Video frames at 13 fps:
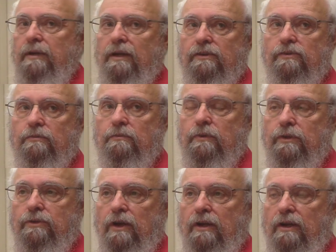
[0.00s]
Because
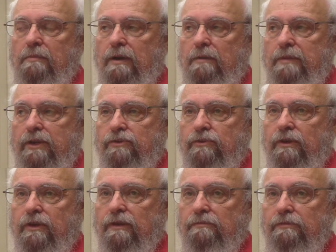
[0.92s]
we're talking about
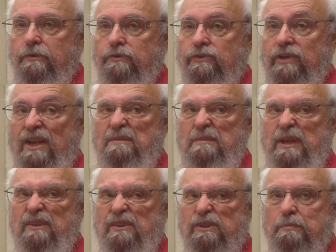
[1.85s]
measuring a few
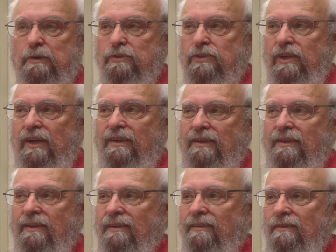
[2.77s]
centimeters per
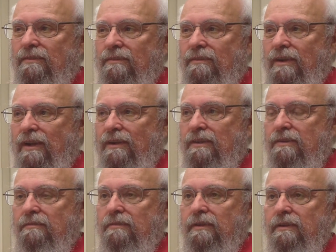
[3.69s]
second
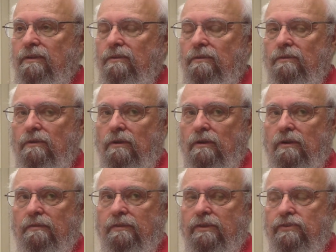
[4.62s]
relative,
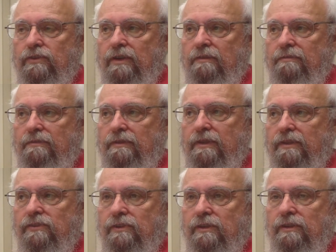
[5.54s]
all of this stuff
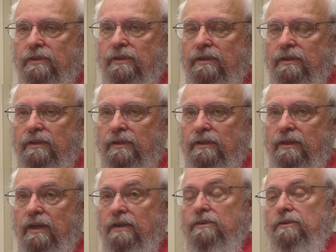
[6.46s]
that's
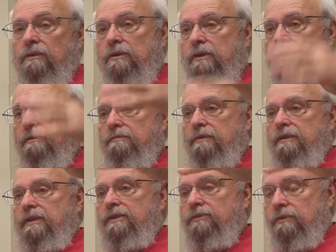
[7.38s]
done looking for
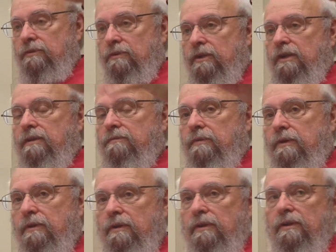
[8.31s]
these. You're looking
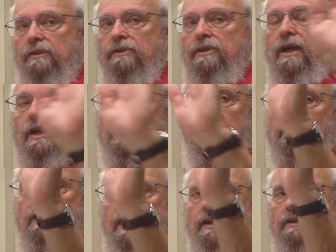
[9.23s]
for
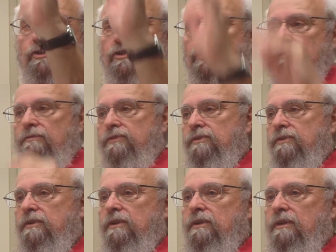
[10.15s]
tiny line
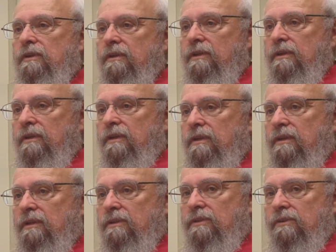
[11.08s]
shifts
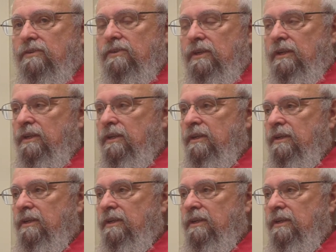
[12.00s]
to see